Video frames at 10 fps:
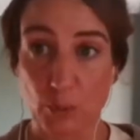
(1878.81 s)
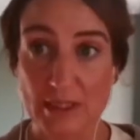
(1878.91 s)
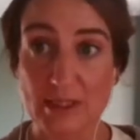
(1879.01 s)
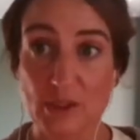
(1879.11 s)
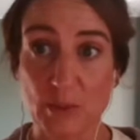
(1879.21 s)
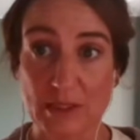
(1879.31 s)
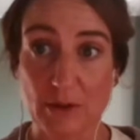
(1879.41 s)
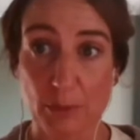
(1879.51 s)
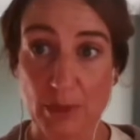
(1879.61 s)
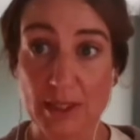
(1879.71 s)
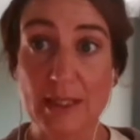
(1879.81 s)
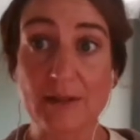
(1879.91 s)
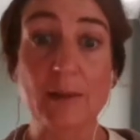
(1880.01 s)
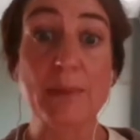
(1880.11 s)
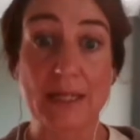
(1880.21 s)
2023
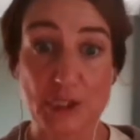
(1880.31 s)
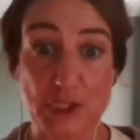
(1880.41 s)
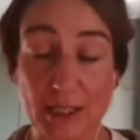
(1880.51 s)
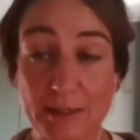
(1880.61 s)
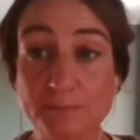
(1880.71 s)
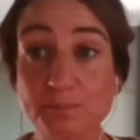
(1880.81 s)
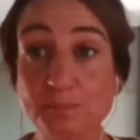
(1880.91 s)
in the packaging.